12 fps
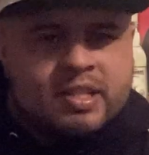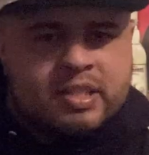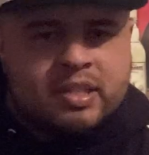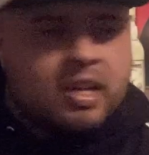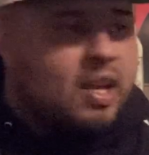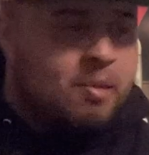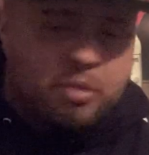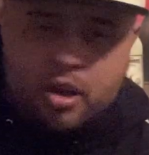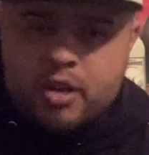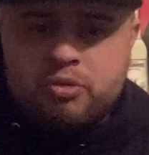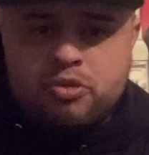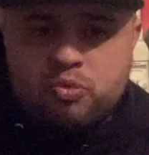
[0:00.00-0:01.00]
To be
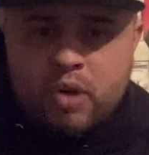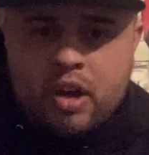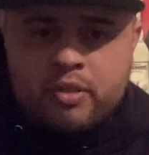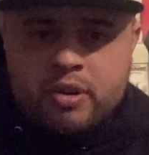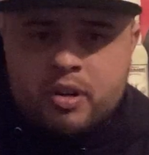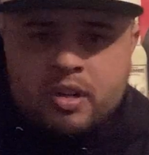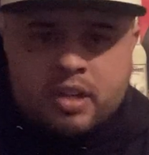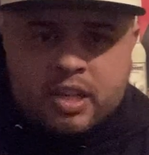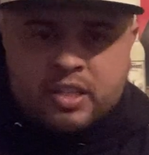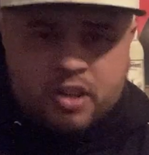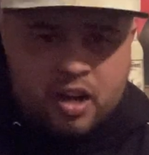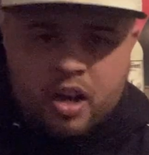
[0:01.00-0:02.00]
honest with you, Wilder
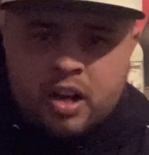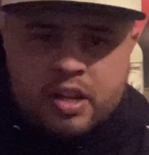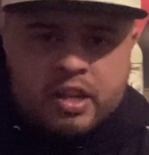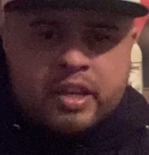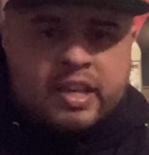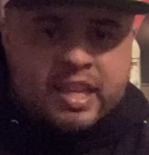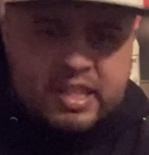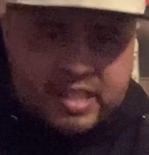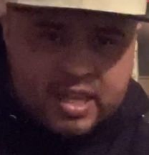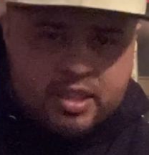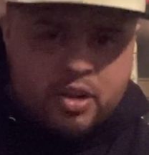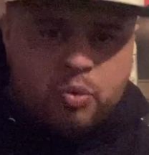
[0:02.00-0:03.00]
is a hog. He's
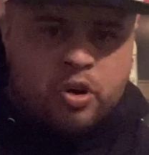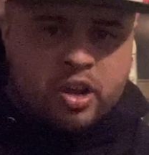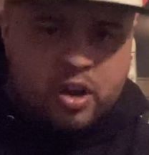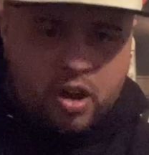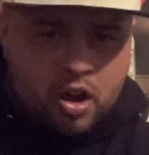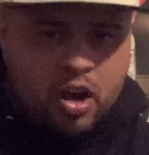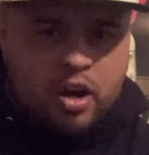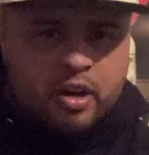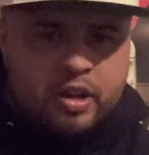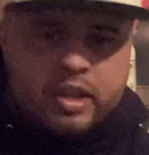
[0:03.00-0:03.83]
in there working hard.